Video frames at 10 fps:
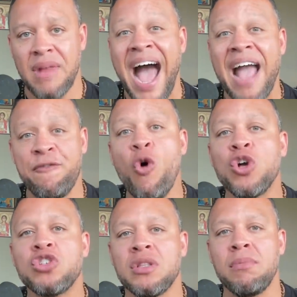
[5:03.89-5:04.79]
I
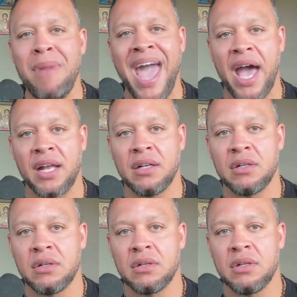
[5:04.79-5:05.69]
focus on the man
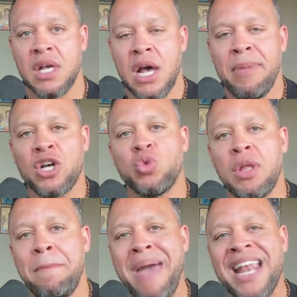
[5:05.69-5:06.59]
because when
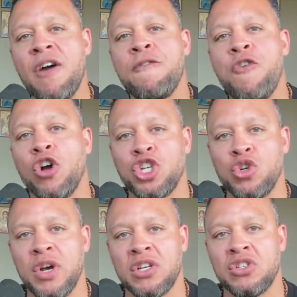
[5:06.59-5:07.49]
the men are
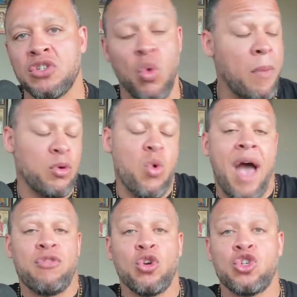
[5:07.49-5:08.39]
virtuous, the women will
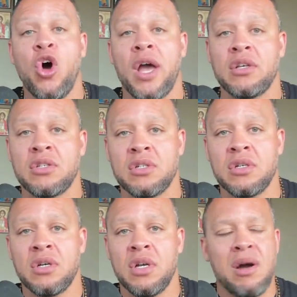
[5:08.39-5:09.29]
have no choice.
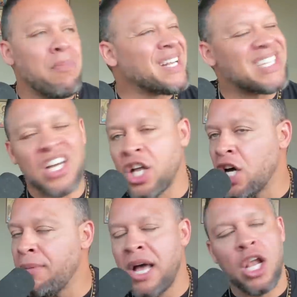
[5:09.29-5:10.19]
But it's
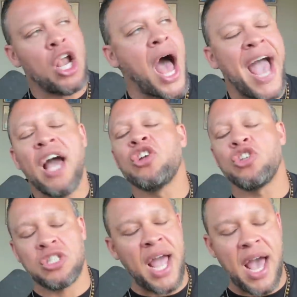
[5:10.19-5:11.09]
going to be a. I
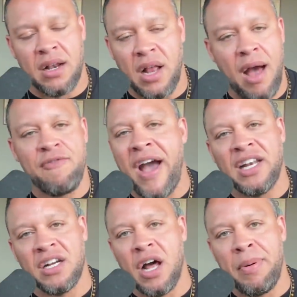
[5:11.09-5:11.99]
understand I'm fighting
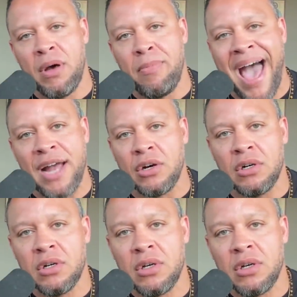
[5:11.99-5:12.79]
an uphill battle.